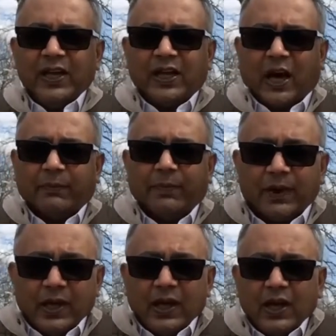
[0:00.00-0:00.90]

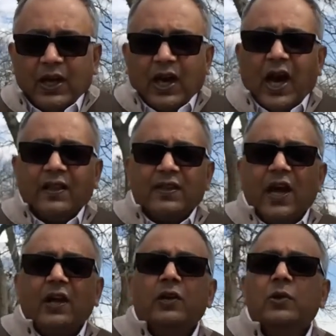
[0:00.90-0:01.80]
income. And they
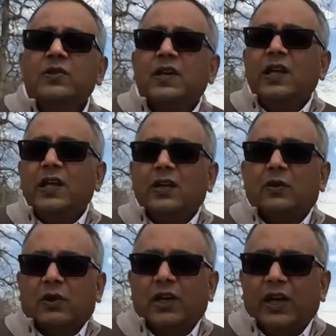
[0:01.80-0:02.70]
are loosely
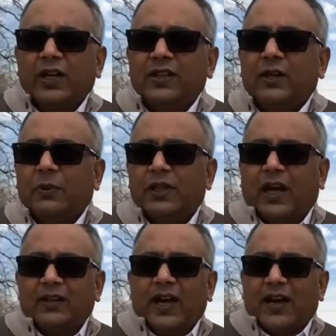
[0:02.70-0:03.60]
correlated with
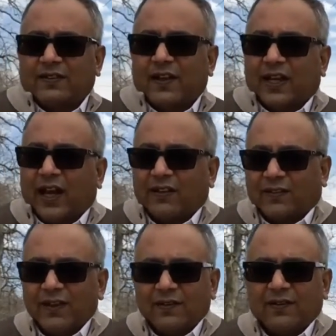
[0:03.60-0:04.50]
other asset
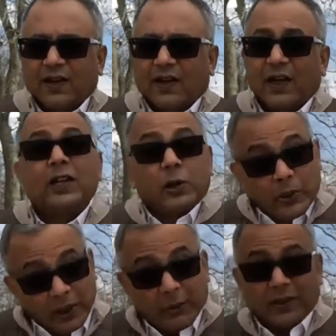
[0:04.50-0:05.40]
classes,
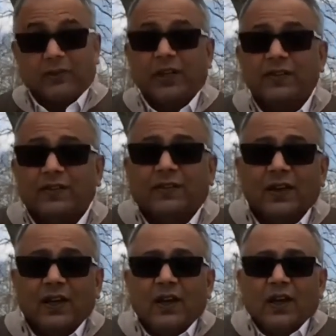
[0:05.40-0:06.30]
including with REITs.
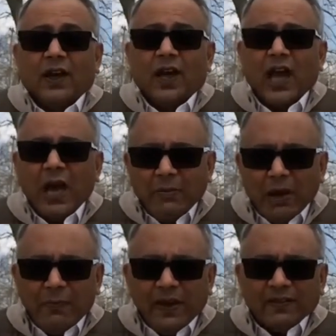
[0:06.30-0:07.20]

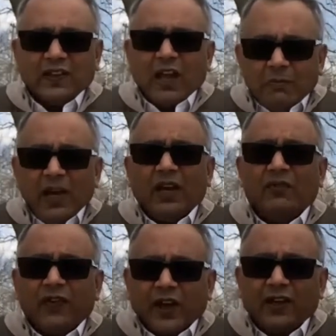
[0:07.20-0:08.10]
MLPs can be an
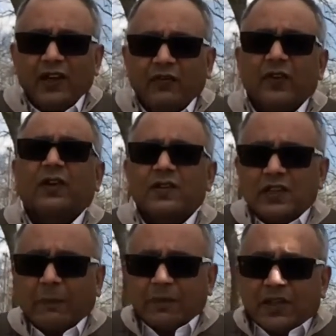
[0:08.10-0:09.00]
effective
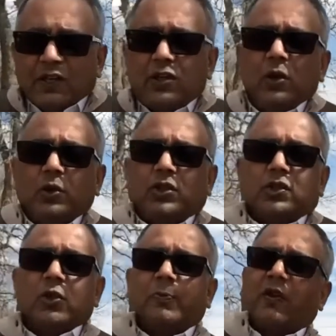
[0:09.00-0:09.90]

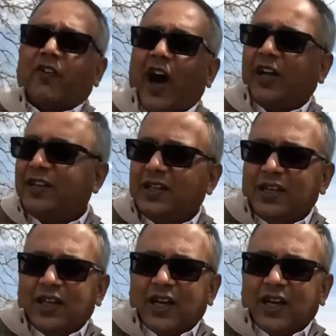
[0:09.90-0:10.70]
substitute to provide